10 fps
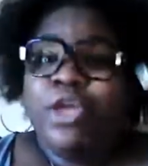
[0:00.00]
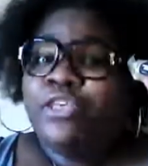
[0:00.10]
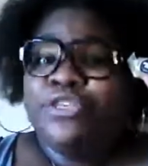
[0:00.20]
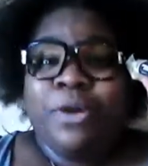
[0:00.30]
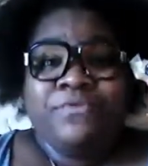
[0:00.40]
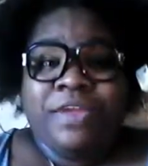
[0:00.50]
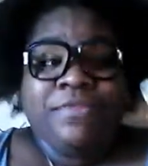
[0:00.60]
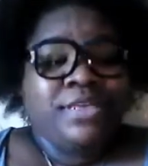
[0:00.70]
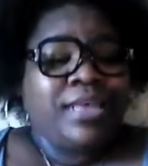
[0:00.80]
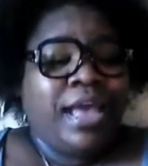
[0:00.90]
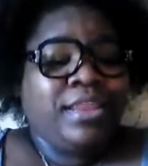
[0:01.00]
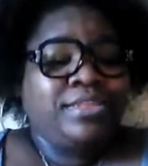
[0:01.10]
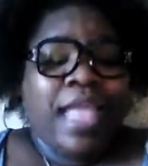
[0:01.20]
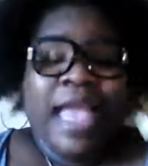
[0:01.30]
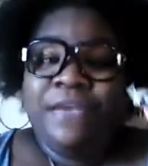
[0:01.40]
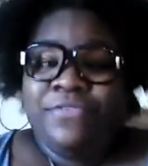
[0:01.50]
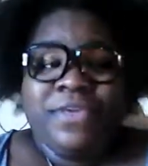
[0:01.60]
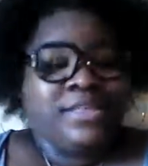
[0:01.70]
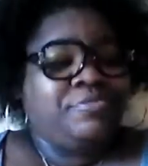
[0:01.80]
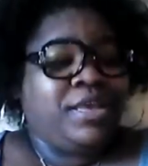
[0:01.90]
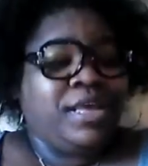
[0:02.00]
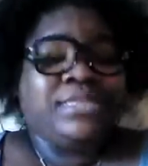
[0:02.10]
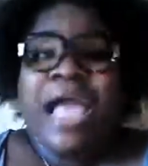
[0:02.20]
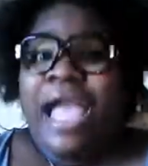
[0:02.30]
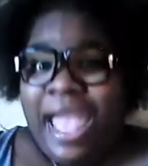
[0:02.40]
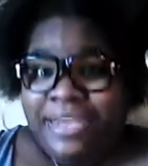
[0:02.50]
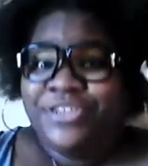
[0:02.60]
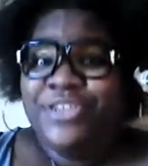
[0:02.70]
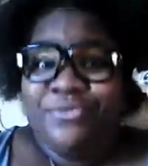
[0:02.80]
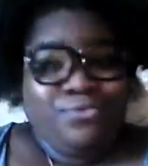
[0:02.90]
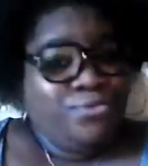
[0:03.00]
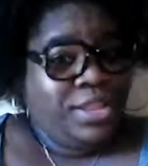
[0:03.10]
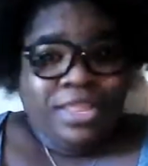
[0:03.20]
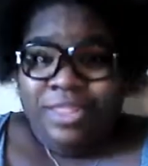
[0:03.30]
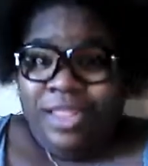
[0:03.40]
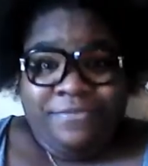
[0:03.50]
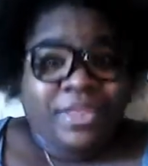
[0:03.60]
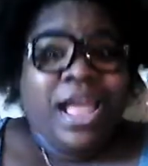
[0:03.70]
So I'm very excited to have this because I actually really love it.